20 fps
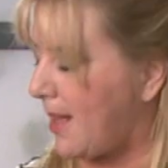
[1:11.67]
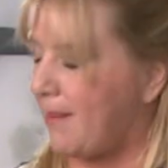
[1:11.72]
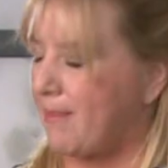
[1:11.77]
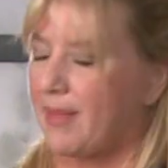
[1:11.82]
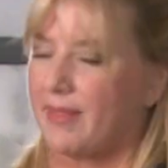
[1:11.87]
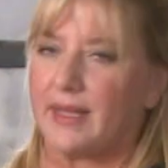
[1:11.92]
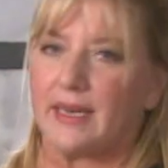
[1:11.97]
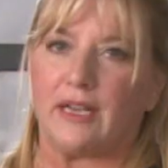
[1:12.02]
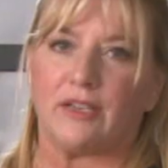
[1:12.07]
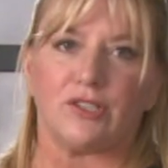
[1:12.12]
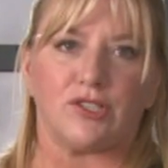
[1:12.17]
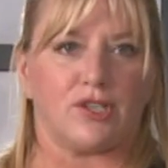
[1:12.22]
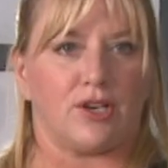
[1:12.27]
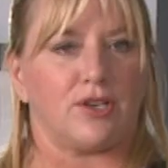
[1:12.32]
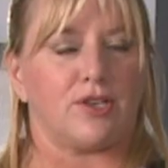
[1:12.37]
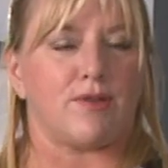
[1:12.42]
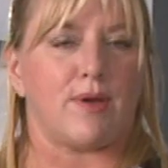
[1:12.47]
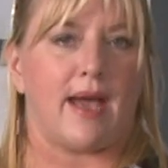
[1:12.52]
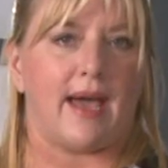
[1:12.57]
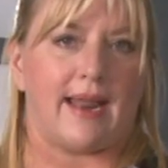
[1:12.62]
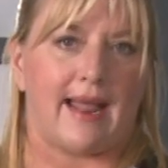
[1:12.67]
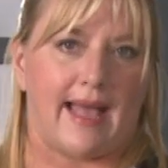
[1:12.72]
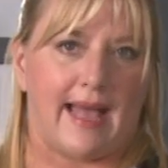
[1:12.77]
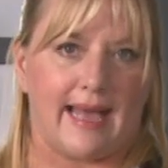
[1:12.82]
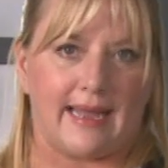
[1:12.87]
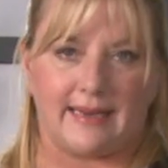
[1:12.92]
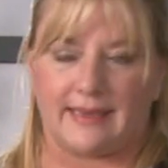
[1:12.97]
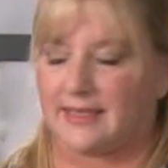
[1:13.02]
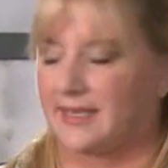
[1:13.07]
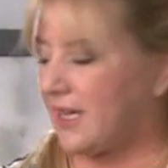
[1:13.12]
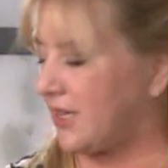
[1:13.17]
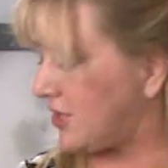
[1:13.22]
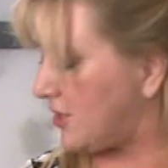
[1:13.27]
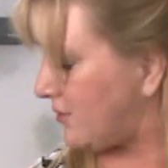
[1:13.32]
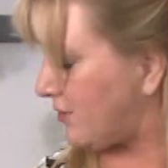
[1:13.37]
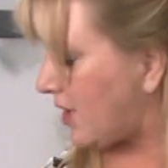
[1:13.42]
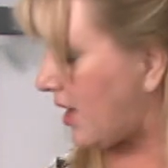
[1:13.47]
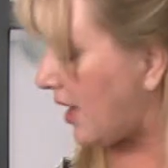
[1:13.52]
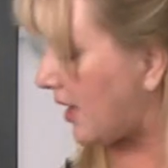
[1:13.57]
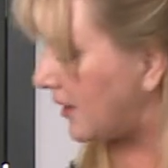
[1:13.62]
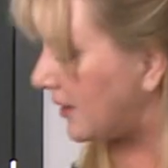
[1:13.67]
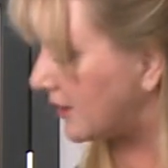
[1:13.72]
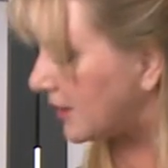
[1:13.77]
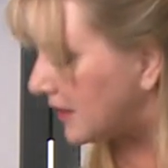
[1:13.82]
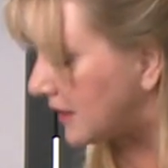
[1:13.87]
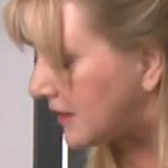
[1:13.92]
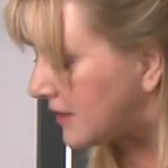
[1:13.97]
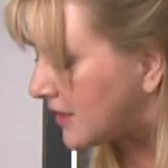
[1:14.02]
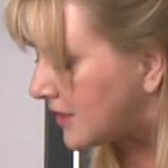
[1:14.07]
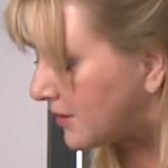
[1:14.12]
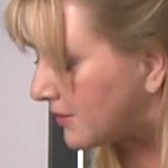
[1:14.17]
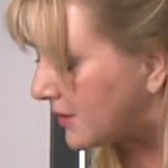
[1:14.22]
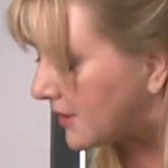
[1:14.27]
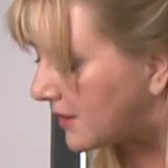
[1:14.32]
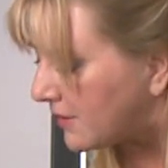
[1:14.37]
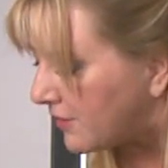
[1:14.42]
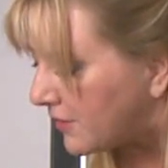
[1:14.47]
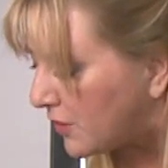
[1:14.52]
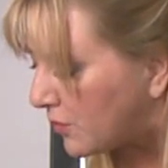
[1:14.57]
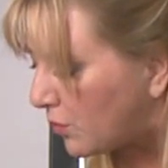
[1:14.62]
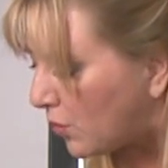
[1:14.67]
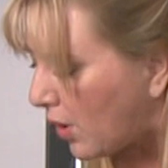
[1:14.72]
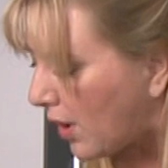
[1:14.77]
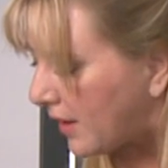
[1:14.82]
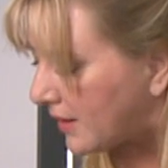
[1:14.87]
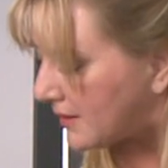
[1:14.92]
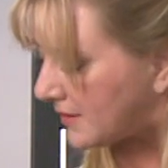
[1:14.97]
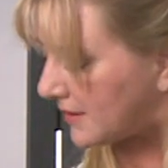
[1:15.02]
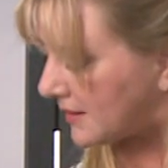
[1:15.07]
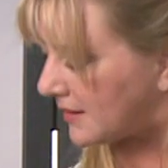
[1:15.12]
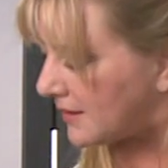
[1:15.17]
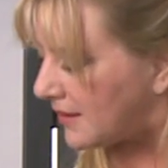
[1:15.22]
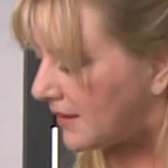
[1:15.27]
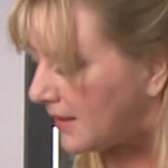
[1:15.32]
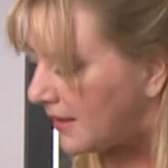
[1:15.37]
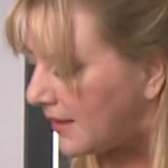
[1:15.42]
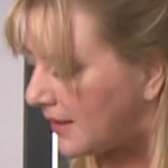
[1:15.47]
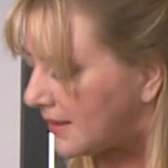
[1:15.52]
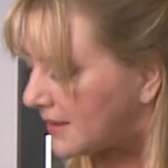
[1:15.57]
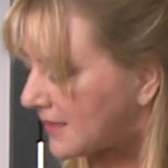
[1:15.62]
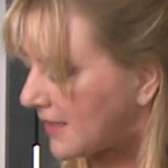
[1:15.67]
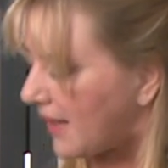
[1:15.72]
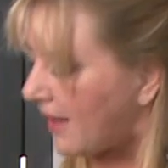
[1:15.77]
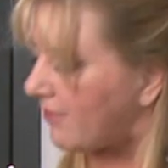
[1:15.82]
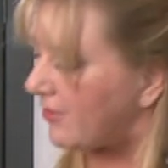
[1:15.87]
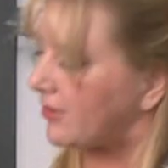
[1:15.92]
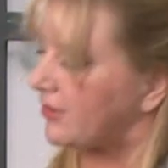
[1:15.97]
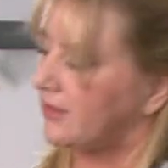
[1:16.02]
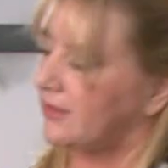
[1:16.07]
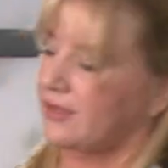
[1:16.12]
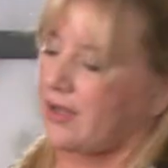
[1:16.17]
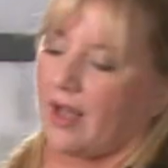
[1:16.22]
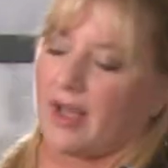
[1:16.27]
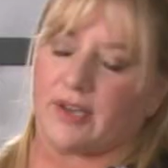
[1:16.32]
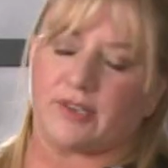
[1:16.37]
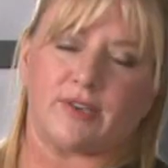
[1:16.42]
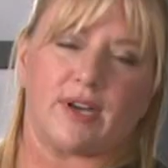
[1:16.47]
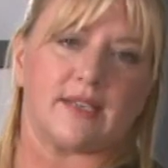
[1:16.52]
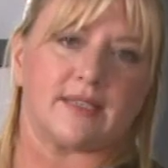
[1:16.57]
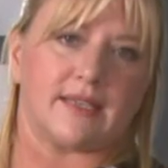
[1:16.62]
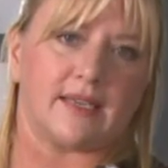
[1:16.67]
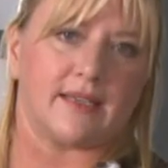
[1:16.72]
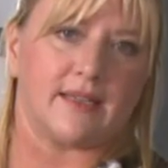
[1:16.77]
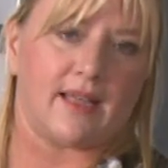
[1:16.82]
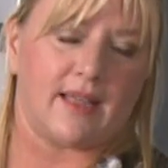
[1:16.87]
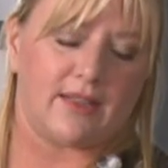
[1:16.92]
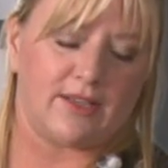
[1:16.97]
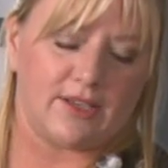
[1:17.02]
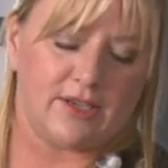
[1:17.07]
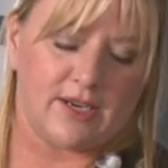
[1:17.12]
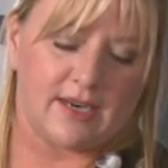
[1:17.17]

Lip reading: but then I'll show you how to add a touch of color into it if you wanted to have a little contrasting color.